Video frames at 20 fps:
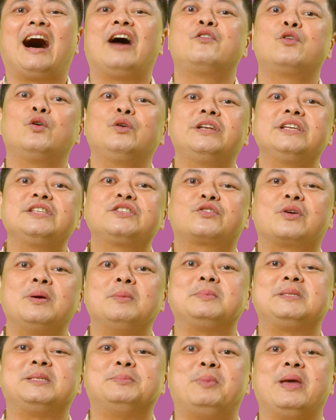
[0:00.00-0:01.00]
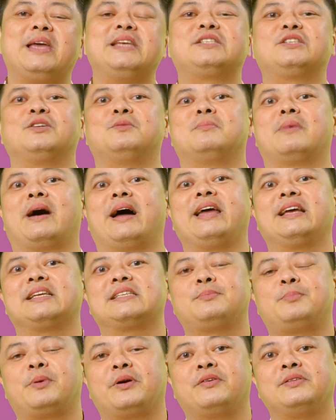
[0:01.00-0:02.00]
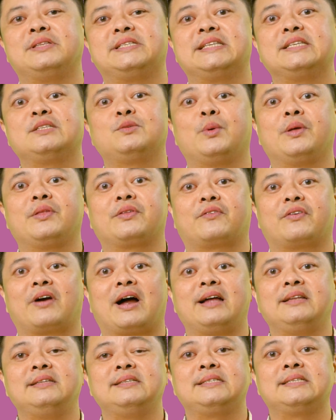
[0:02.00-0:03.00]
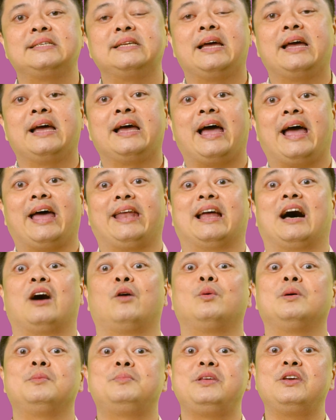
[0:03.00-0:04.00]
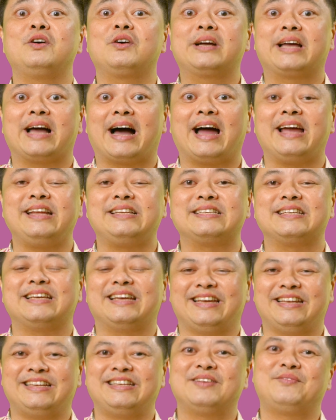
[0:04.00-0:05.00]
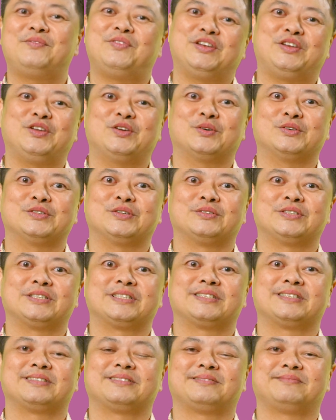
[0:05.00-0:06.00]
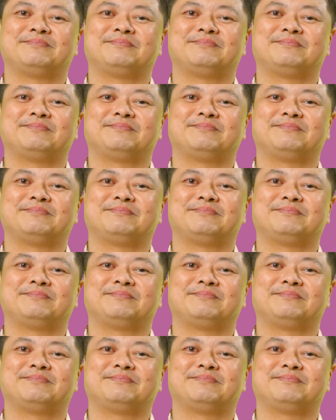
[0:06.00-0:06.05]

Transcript: I wrote the scripts based on my experiences with grants and I will be your guide in the videos.